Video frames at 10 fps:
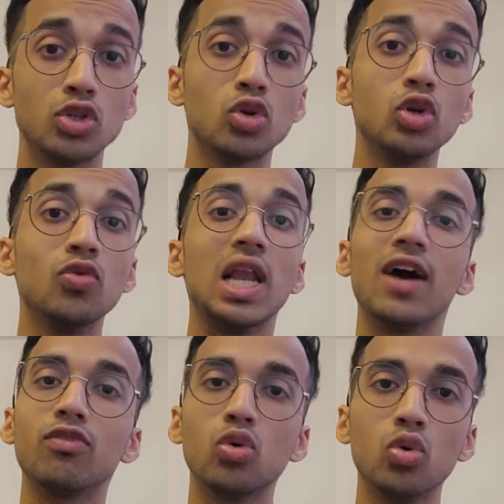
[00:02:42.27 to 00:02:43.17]
So you will
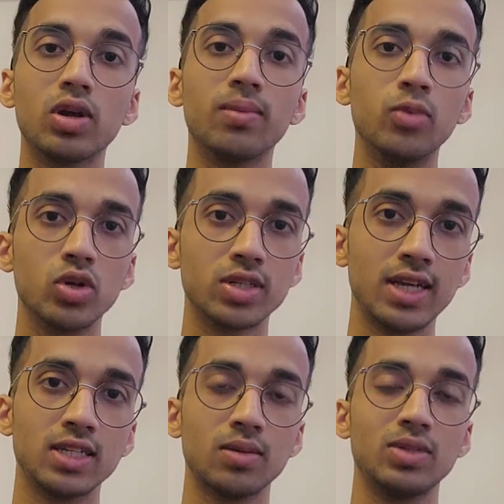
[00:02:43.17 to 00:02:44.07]
have core computer
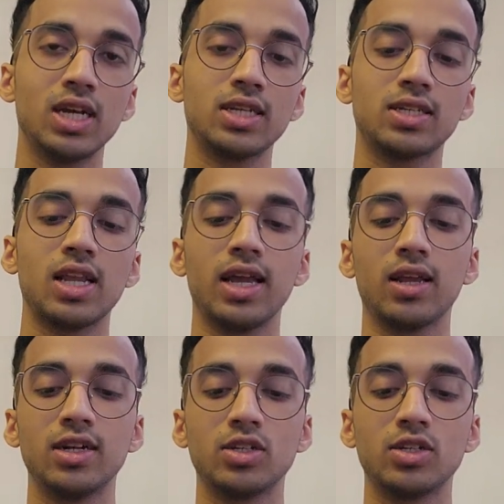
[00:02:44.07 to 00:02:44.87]
science subjects like,